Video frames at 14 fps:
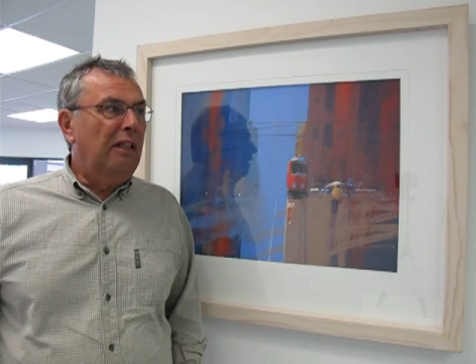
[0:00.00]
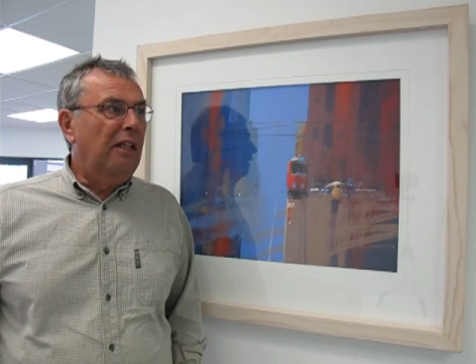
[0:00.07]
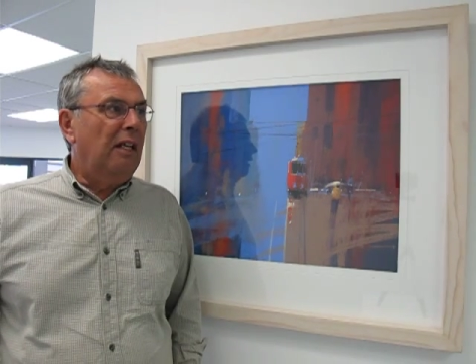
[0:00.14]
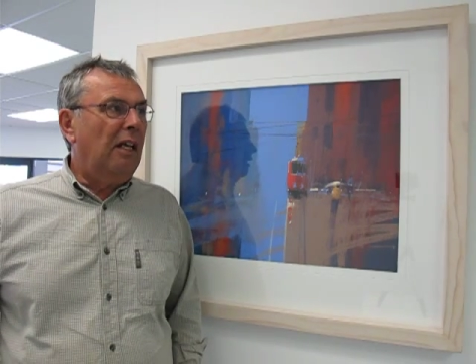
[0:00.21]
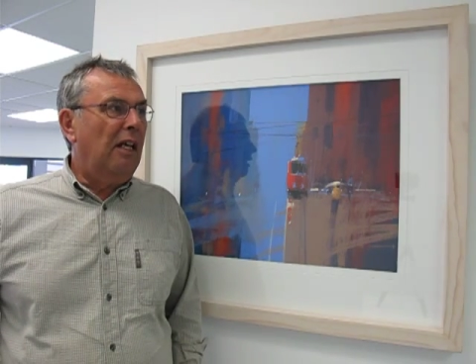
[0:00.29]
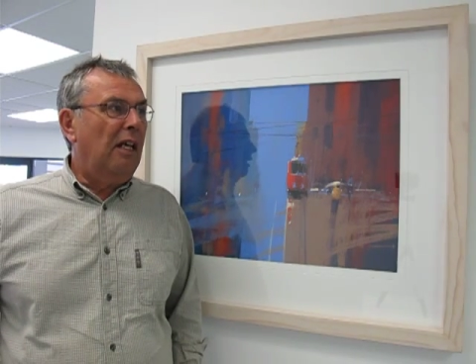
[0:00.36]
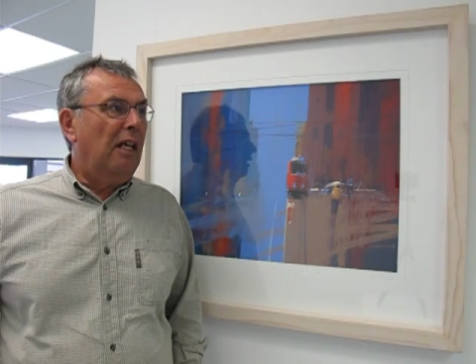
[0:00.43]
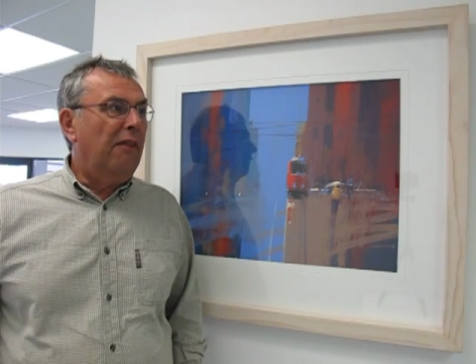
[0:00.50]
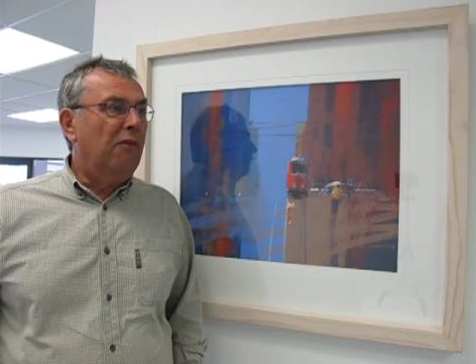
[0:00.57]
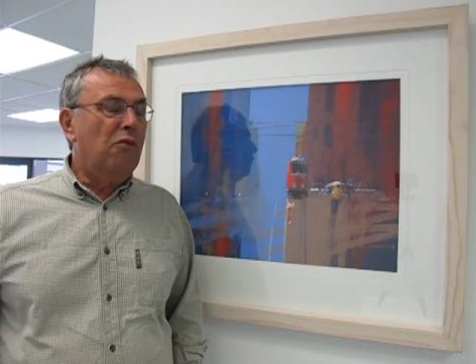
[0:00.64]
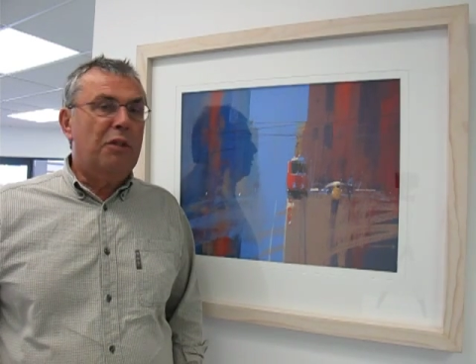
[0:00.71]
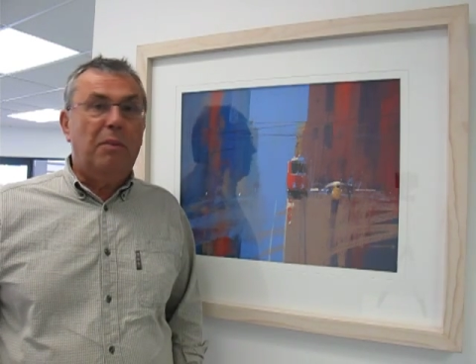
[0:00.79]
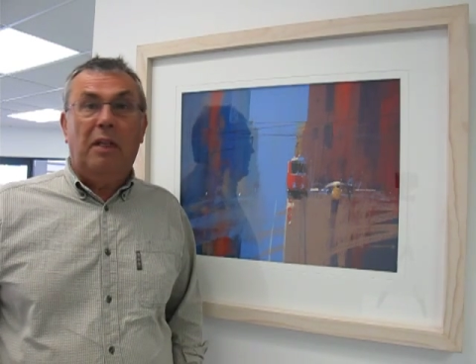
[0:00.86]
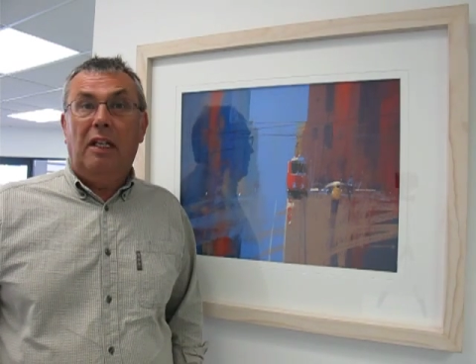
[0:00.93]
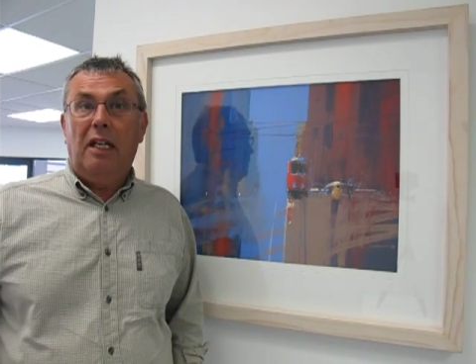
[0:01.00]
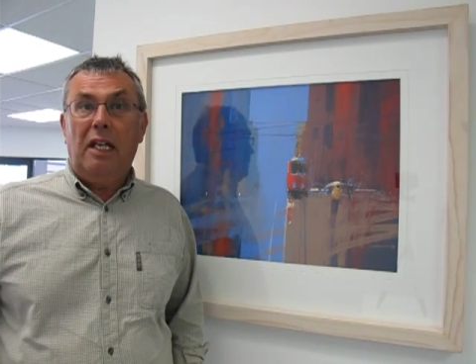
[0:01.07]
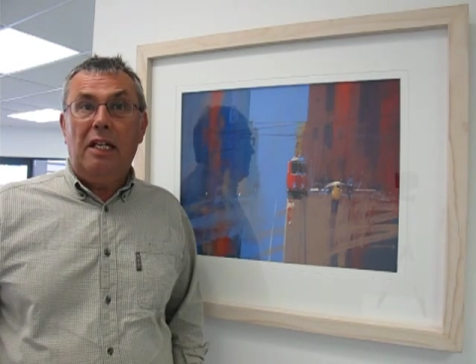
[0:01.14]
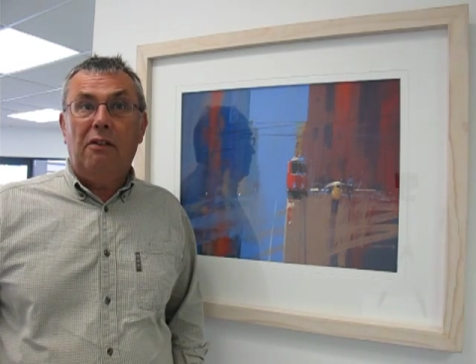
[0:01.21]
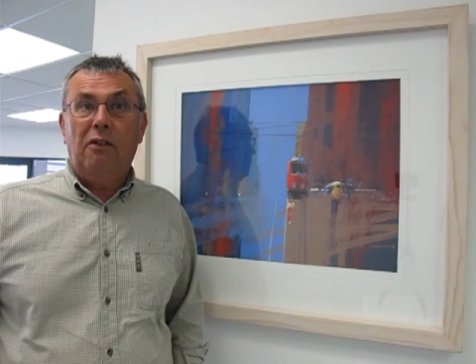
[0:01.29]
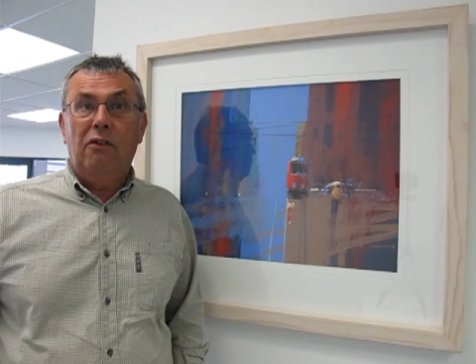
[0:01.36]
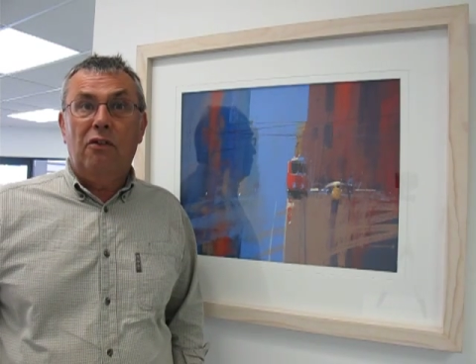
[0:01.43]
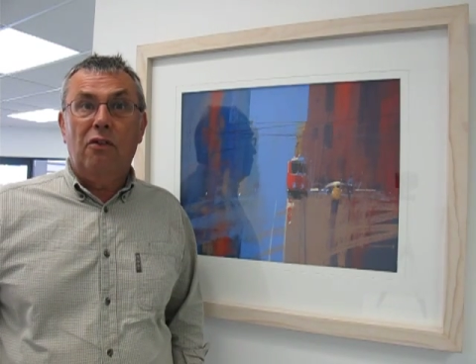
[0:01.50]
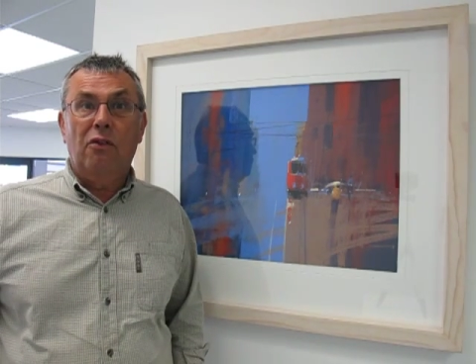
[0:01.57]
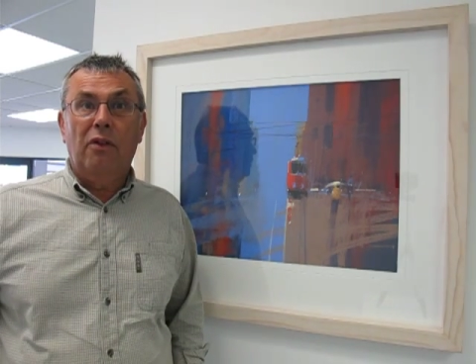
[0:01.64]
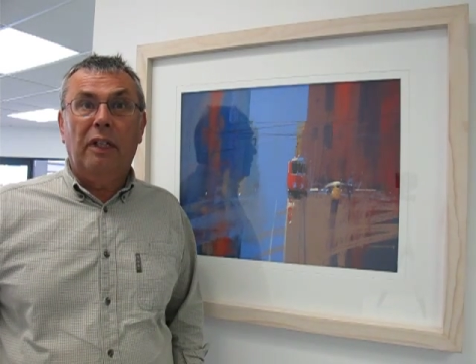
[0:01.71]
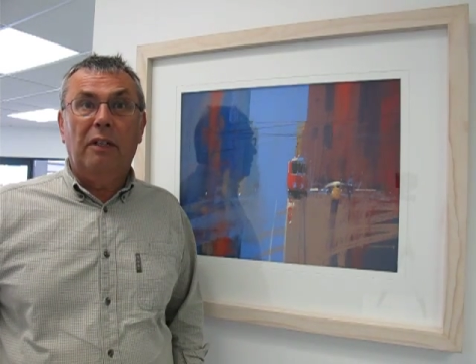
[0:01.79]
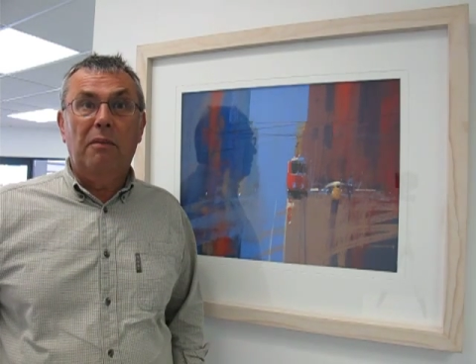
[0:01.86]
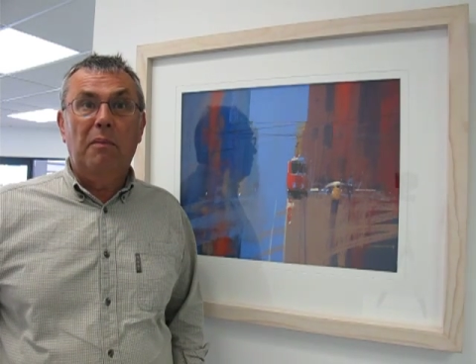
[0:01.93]
I've always been keen on
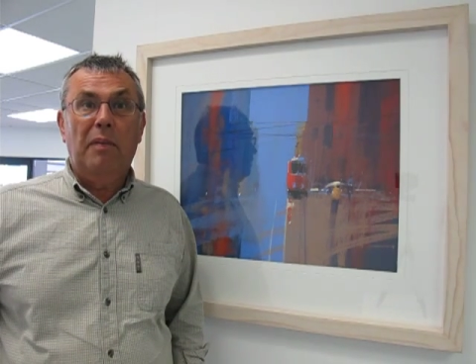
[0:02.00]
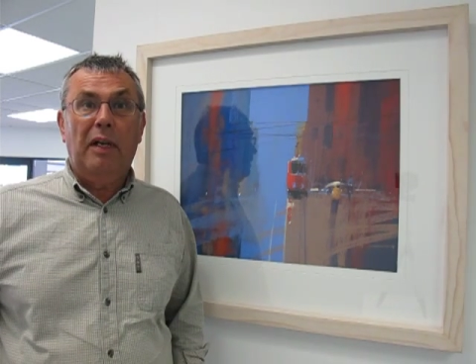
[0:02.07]
drawing and